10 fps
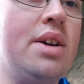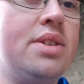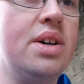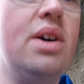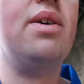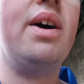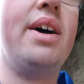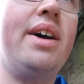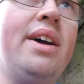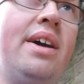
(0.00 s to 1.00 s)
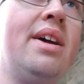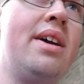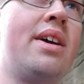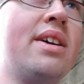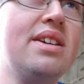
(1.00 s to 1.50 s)
So
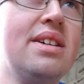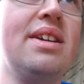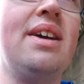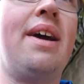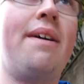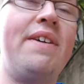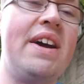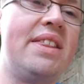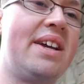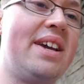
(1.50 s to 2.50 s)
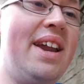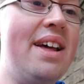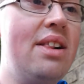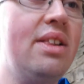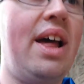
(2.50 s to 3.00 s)
I figured the
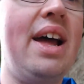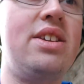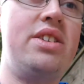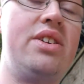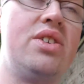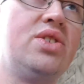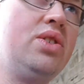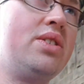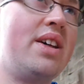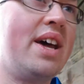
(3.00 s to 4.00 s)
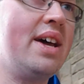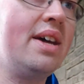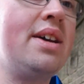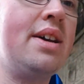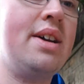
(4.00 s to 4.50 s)
canal actually on a Sunday
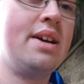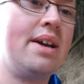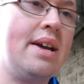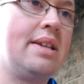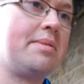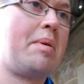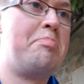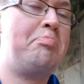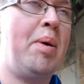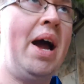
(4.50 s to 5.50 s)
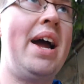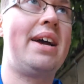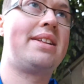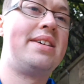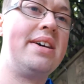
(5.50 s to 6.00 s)
is going to be
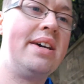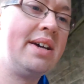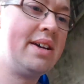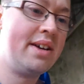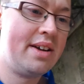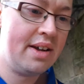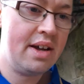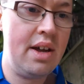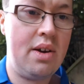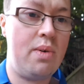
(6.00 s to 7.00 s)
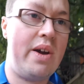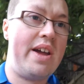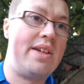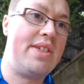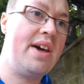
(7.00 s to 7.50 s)
packed
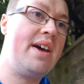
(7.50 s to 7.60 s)
with